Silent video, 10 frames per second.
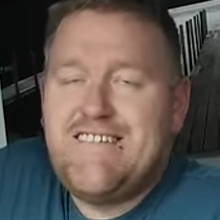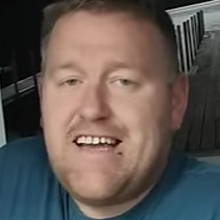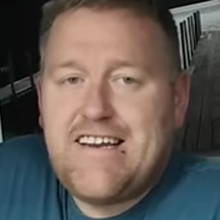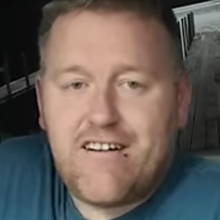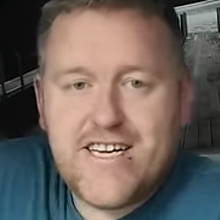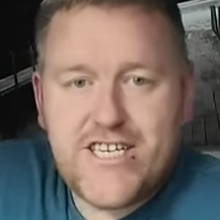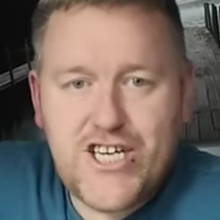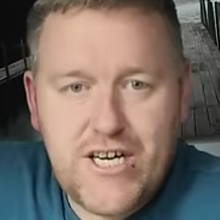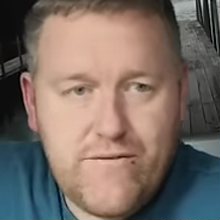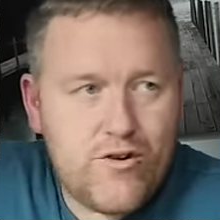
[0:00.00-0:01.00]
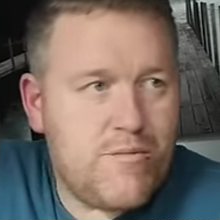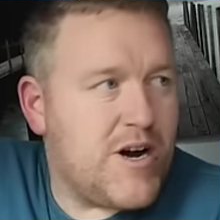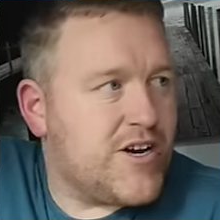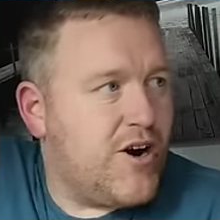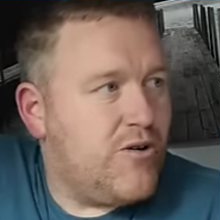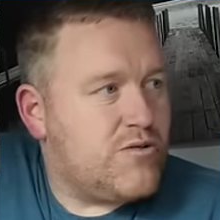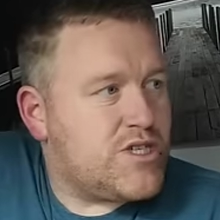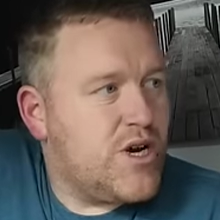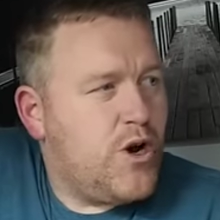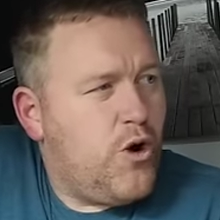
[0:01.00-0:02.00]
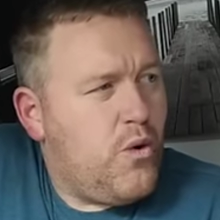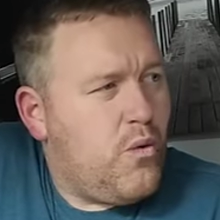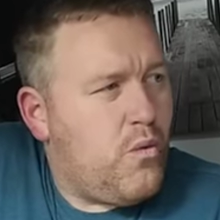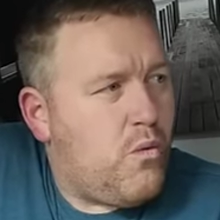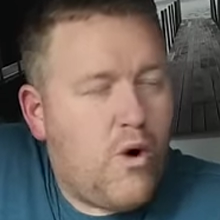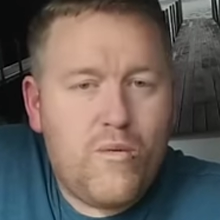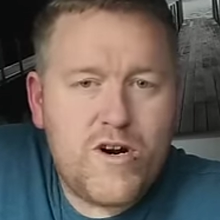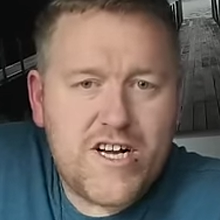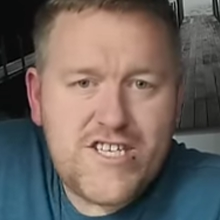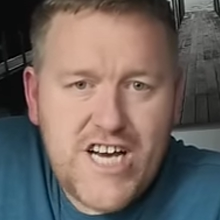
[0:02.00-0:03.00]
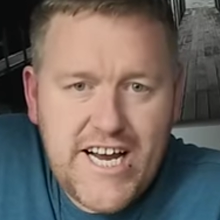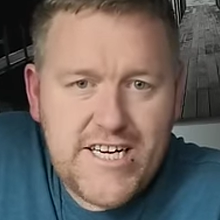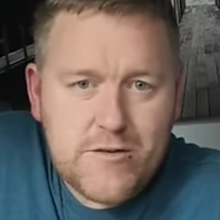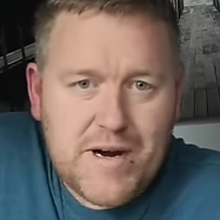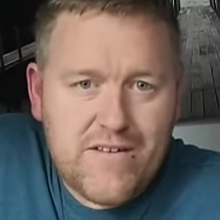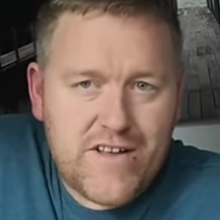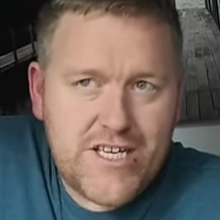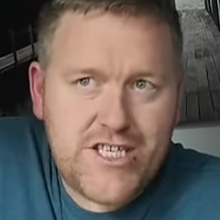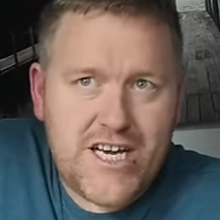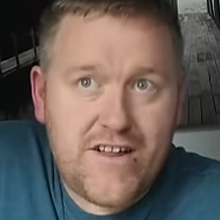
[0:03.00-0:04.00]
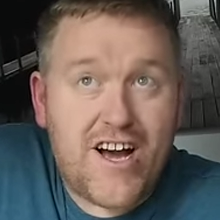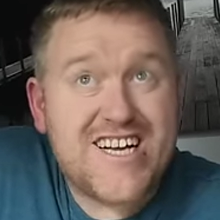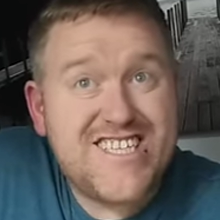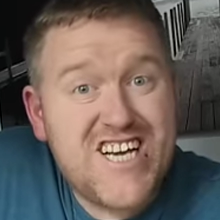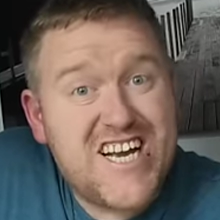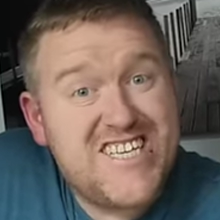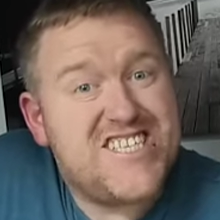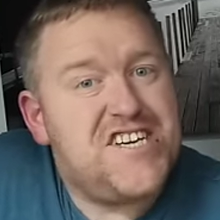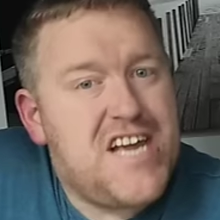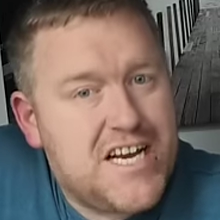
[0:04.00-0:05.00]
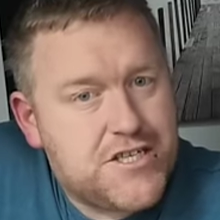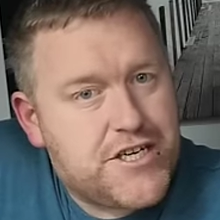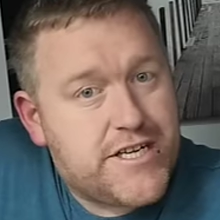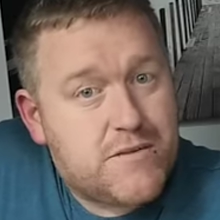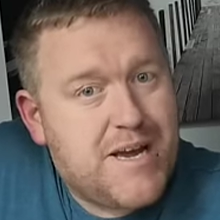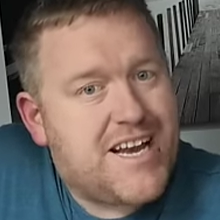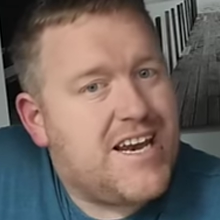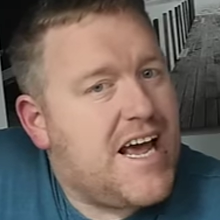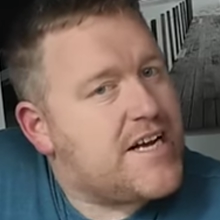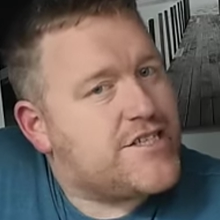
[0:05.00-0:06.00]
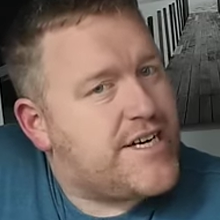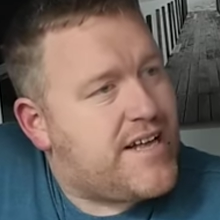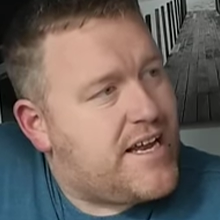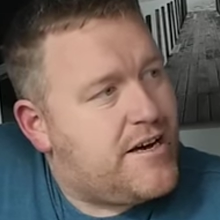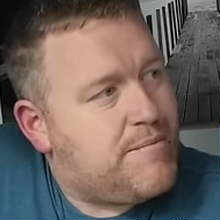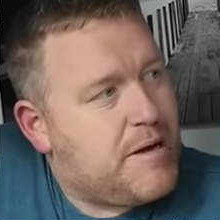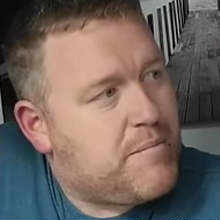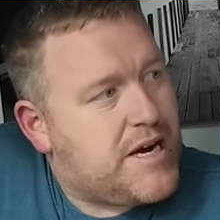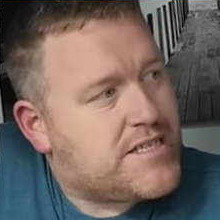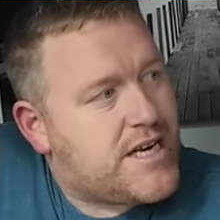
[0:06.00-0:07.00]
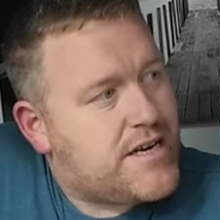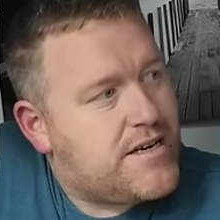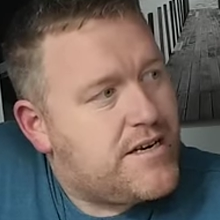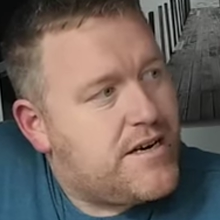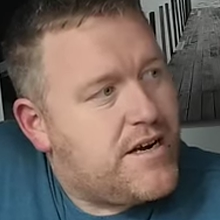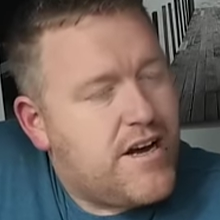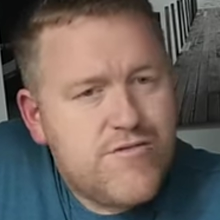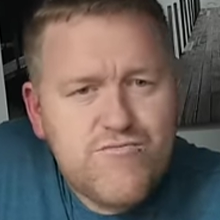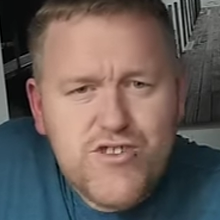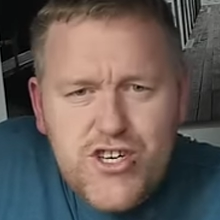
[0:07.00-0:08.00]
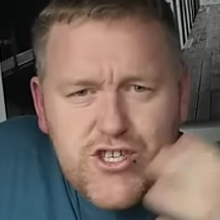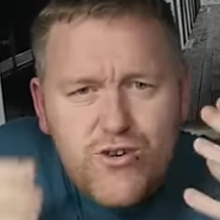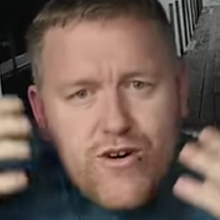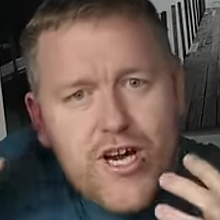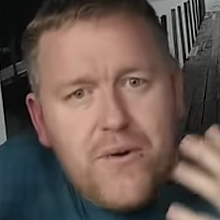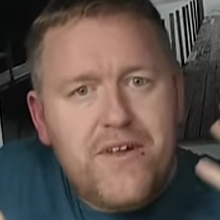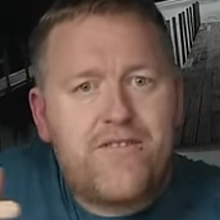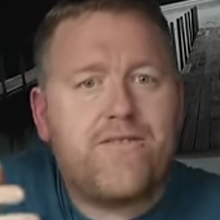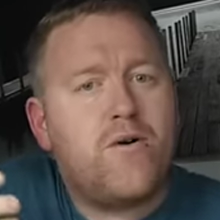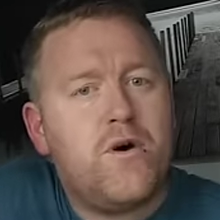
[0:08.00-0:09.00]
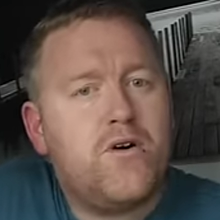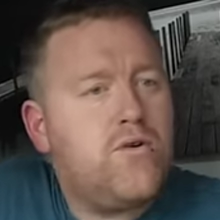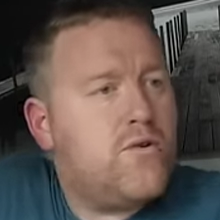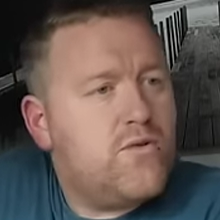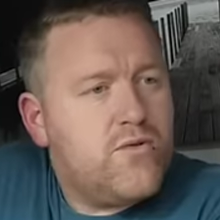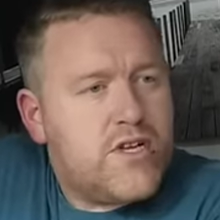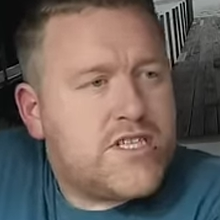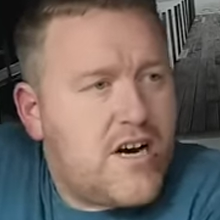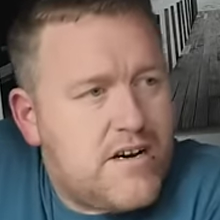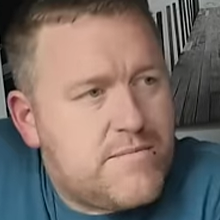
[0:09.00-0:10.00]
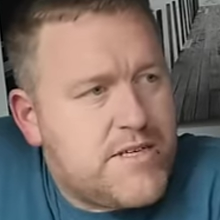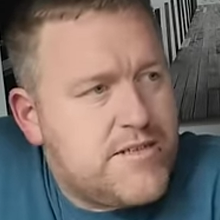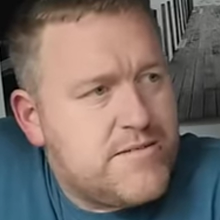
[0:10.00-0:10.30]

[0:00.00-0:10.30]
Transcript: Did I achieve all my goals? What would I change about this year that I could change next year to make next year that little bit better? You're sort of going through it all all the time.